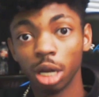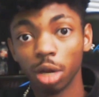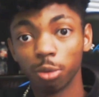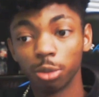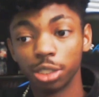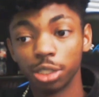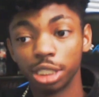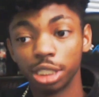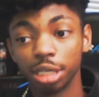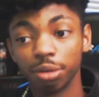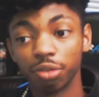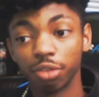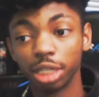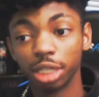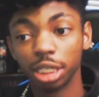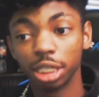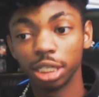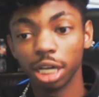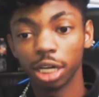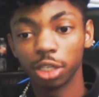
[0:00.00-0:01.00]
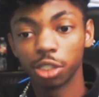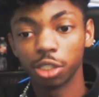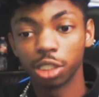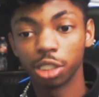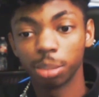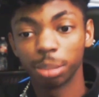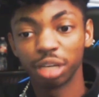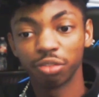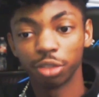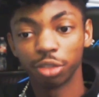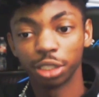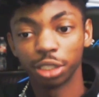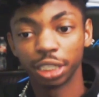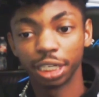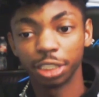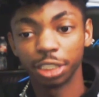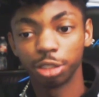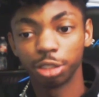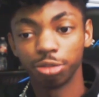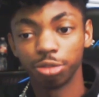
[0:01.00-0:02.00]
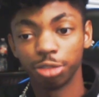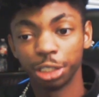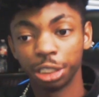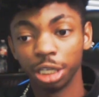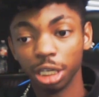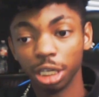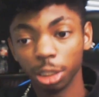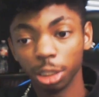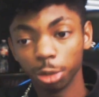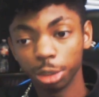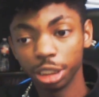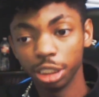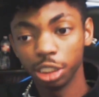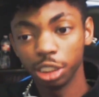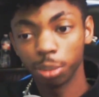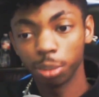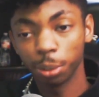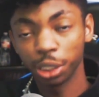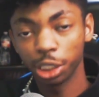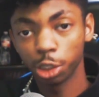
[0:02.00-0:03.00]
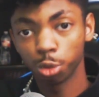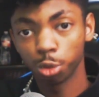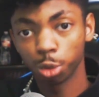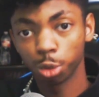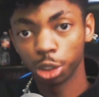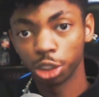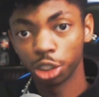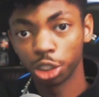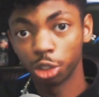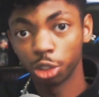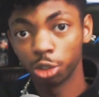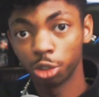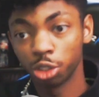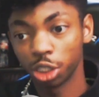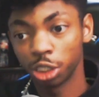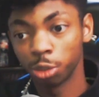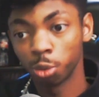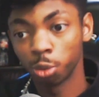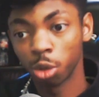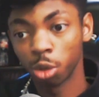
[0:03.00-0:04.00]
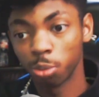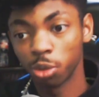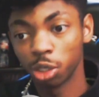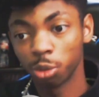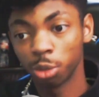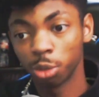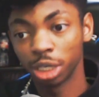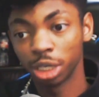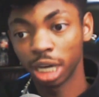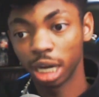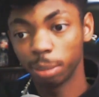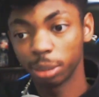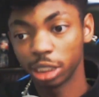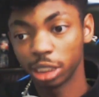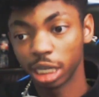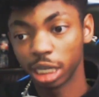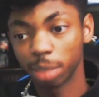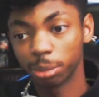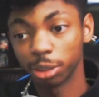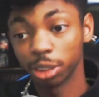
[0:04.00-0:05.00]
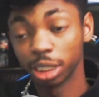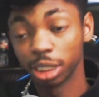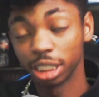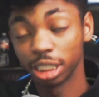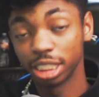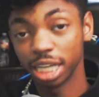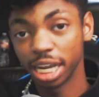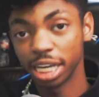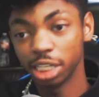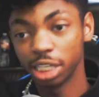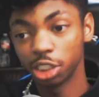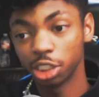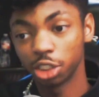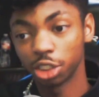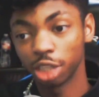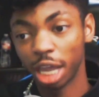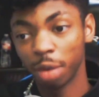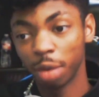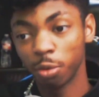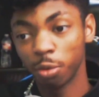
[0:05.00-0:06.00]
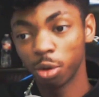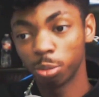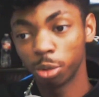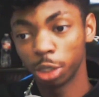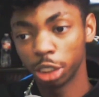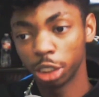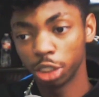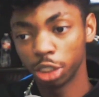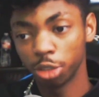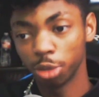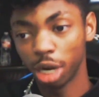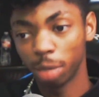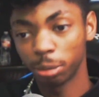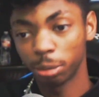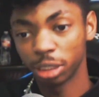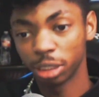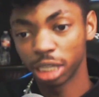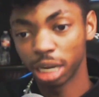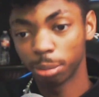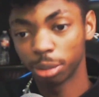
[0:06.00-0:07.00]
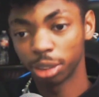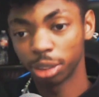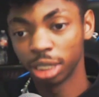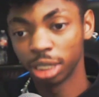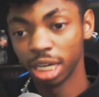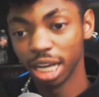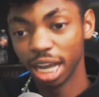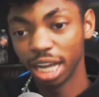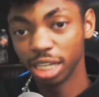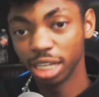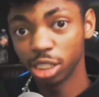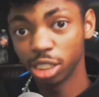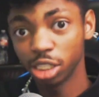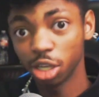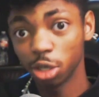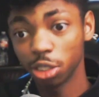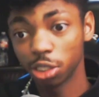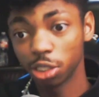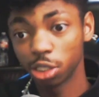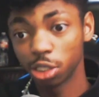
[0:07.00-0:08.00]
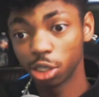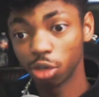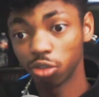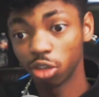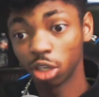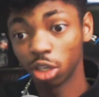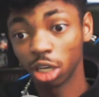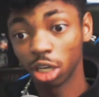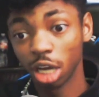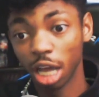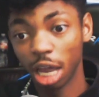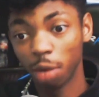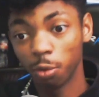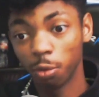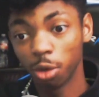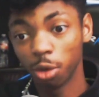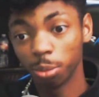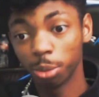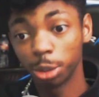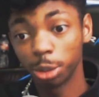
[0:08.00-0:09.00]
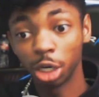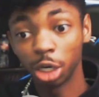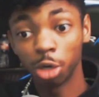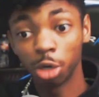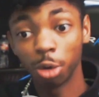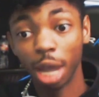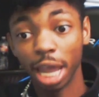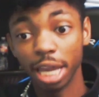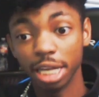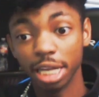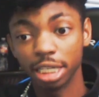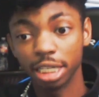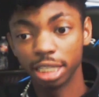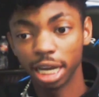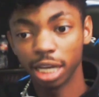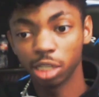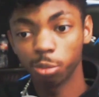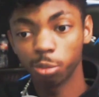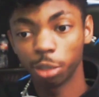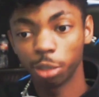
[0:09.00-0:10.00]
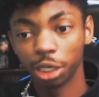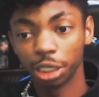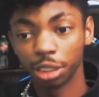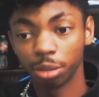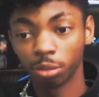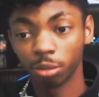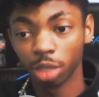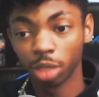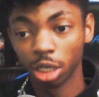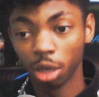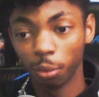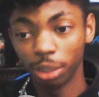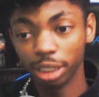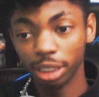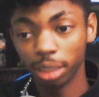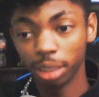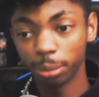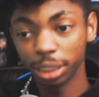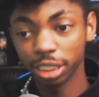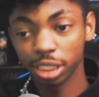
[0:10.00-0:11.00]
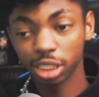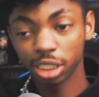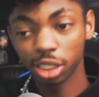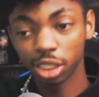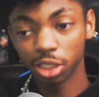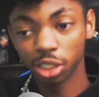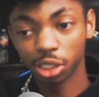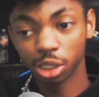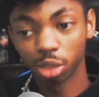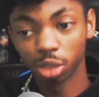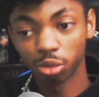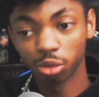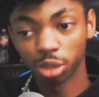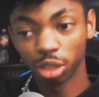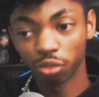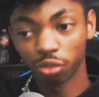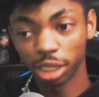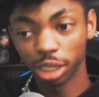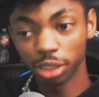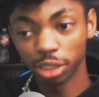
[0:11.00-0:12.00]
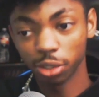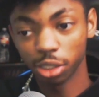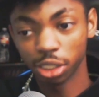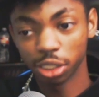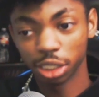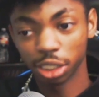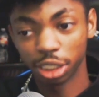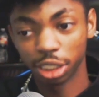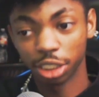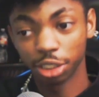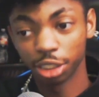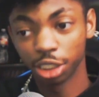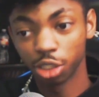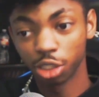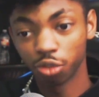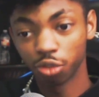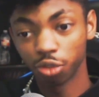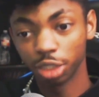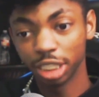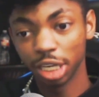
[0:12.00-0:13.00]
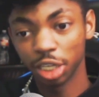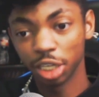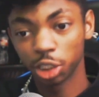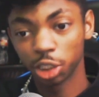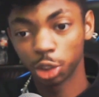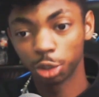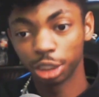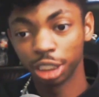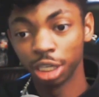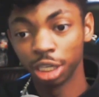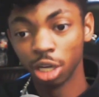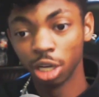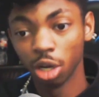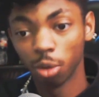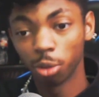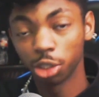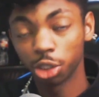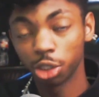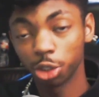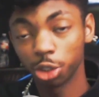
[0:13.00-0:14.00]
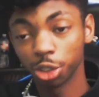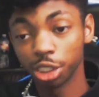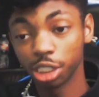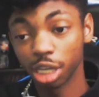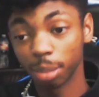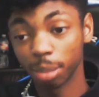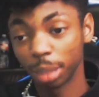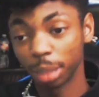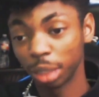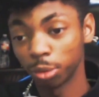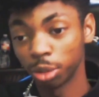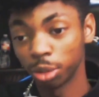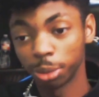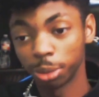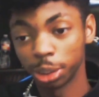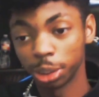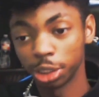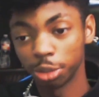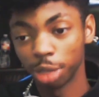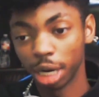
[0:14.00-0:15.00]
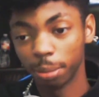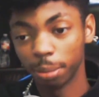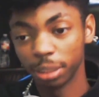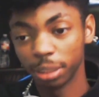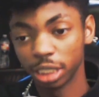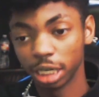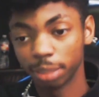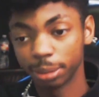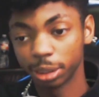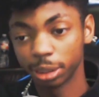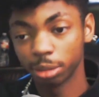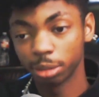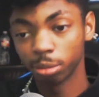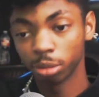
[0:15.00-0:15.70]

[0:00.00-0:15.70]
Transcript: received $50 to pay for their entry fee. 3 of these players were Doge, a 1.1 hypertapper, The Asian, a 1.2 hypertapper, and Salted Sofa, a 1.08 Daz player. Winning up against Salted Sofa in the finals to secure his free entry was Tristop, a 1.2 hypertapper.